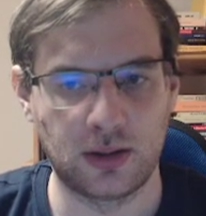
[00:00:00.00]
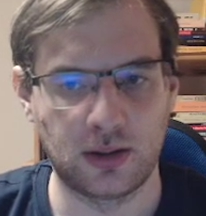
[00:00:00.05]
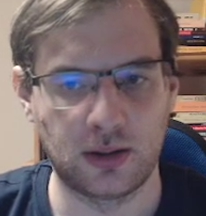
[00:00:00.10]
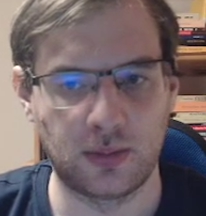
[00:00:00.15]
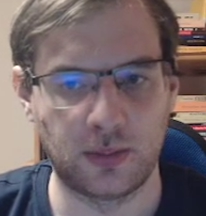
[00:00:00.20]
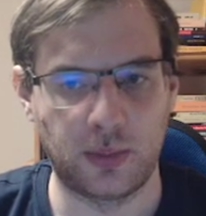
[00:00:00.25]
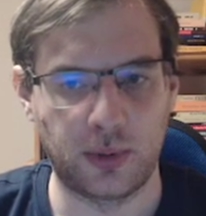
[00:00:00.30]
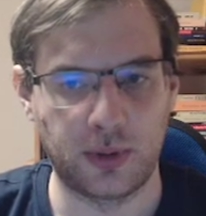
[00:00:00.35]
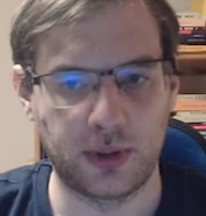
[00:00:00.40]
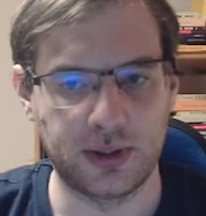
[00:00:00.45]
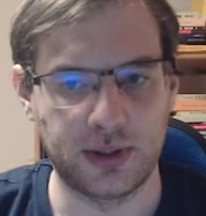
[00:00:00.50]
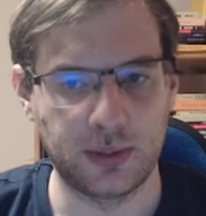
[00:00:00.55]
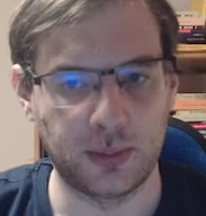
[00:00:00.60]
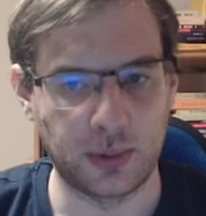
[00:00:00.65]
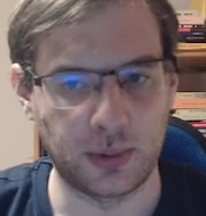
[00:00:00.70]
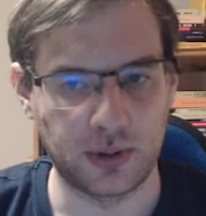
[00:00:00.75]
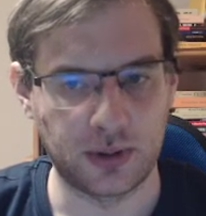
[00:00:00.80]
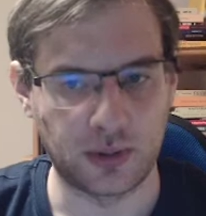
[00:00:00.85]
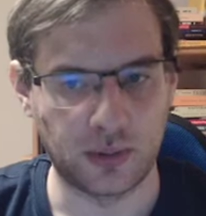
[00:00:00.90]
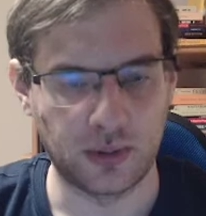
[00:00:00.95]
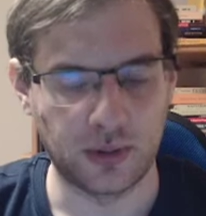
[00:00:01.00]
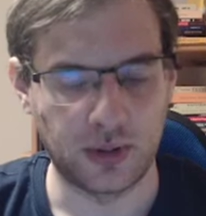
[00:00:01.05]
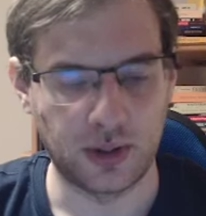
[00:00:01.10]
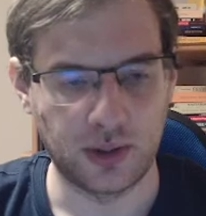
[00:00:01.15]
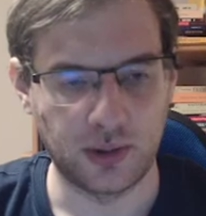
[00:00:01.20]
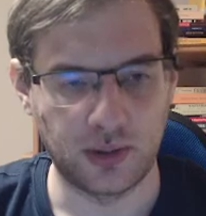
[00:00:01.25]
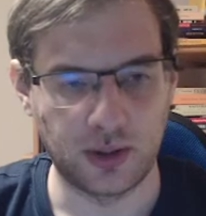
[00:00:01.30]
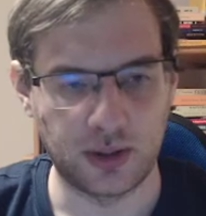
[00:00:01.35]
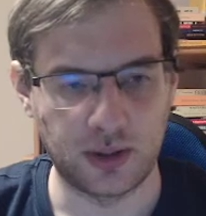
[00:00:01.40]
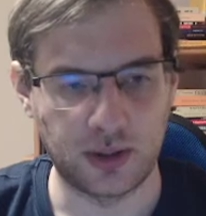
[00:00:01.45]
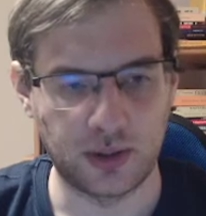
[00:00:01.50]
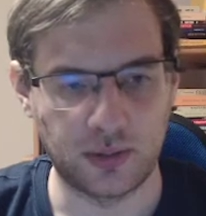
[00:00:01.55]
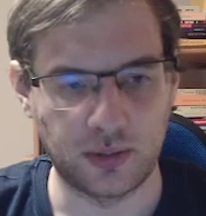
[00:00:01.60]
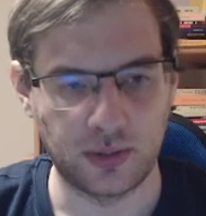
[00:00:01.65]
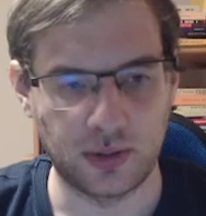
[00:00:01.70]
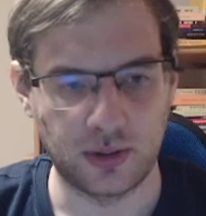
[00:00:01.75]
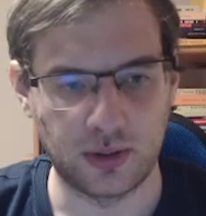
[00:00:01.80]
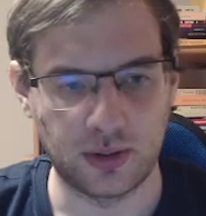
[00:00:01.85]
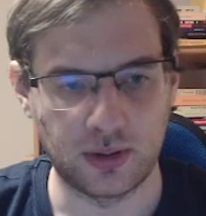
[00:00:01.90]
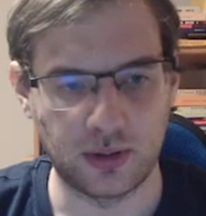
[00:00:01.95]
principled
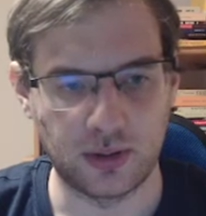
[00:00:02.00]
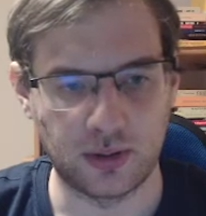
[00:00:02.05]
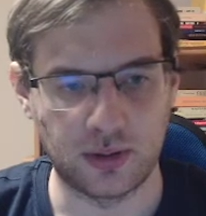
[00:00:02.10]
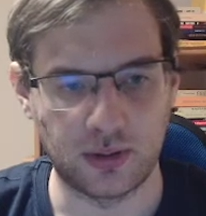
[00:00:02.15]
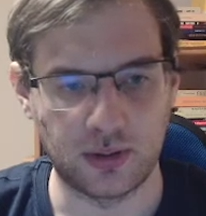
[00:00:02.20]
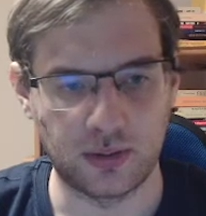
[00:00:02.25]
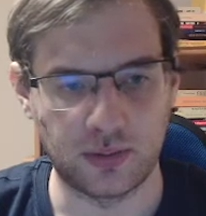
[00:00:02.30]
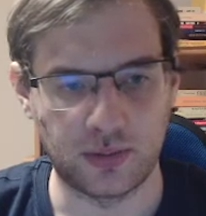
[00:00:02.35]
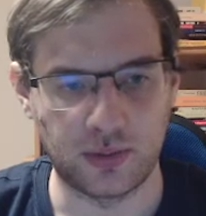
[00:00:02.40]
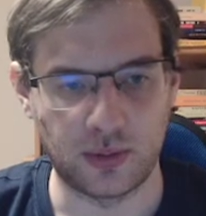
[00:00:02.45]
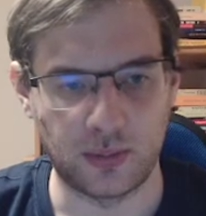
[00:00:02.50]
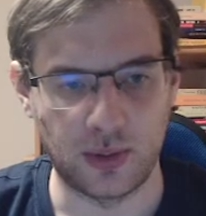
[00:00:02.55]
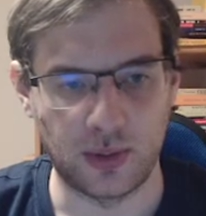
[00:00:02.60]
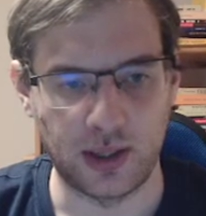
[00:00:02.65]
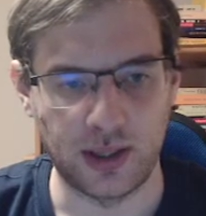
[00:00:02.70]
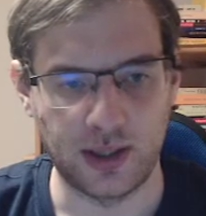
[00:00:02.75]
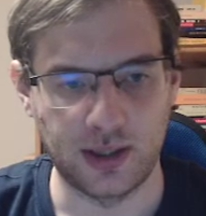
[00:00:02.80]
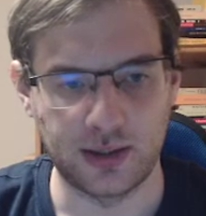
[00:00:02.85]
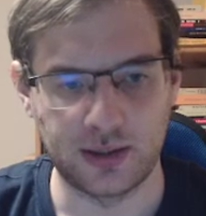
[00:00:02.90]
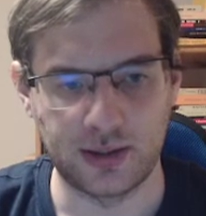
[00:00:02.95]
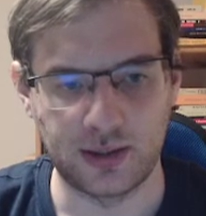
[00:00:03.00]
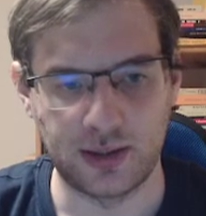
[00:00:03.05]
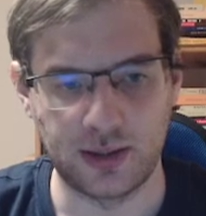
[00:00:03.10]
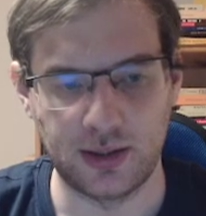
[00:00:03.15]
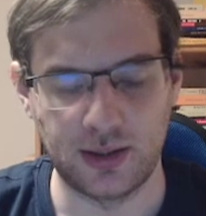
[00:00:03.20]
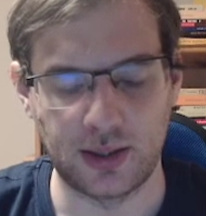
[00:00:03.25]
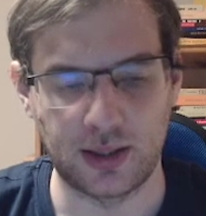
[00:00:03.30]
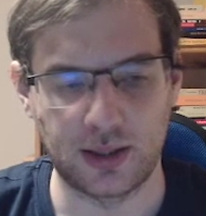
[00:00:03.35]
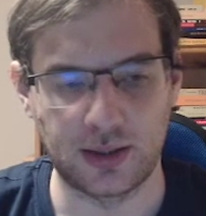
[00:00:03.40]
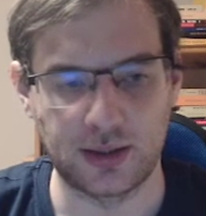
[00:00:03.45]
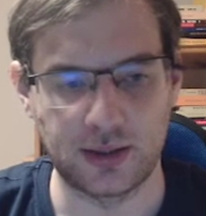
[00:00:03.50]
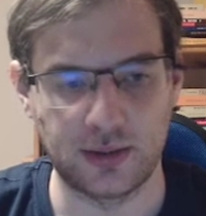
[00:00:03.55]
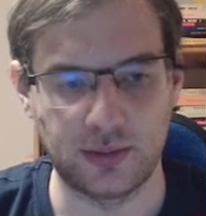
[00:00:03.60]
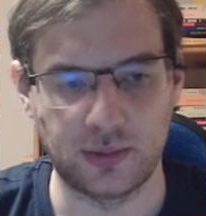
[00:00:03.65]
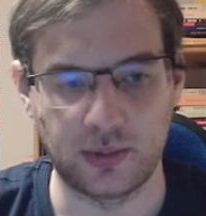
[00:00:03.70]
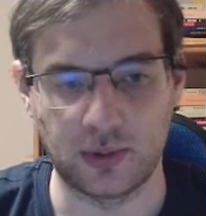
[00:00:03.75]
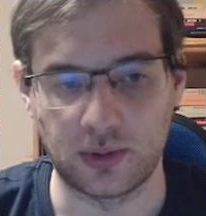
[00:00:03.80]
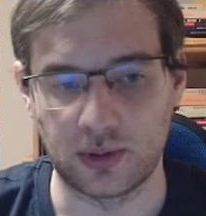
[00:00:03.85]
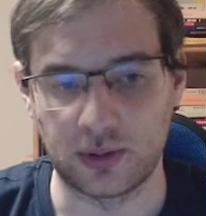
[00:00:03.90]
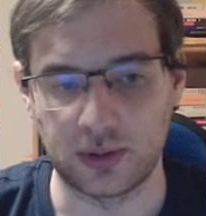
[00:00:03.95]
continuation from black. It's d takes
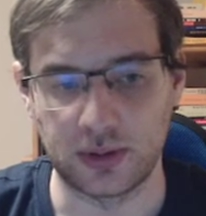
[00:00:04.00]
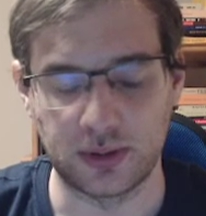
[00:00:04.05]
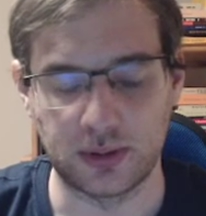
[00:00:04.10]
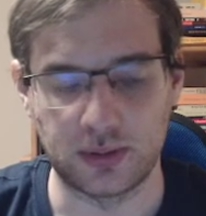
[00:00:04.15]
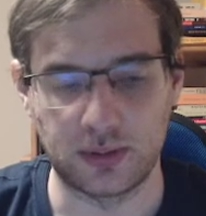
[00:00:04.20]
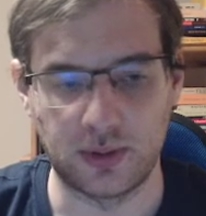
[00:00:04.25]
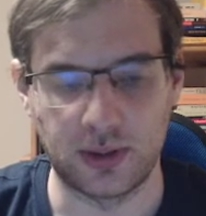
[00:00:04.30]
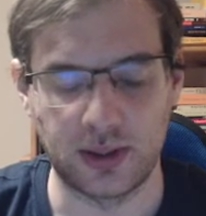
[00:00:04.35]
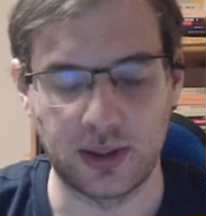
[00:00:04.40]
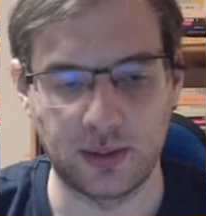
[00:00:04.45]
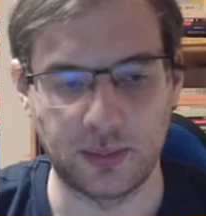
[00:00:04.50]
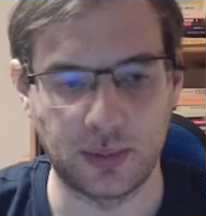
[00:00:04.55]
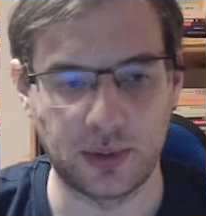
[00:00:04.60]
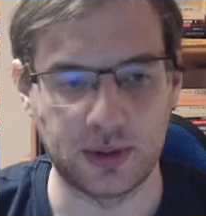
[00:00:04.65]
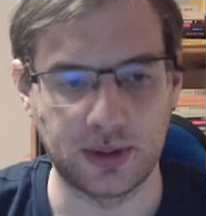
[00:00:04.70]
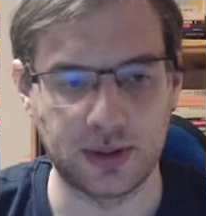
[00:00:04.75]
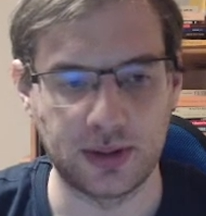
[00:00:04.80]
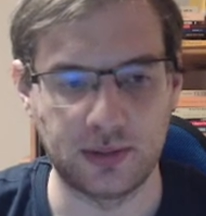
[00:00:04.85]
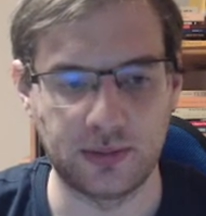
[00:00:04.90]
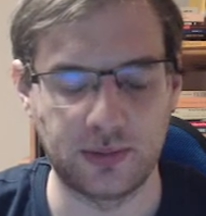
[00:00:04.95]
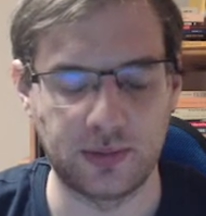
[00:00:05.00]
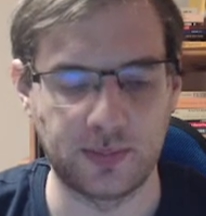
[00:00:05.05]
c4. So what happens if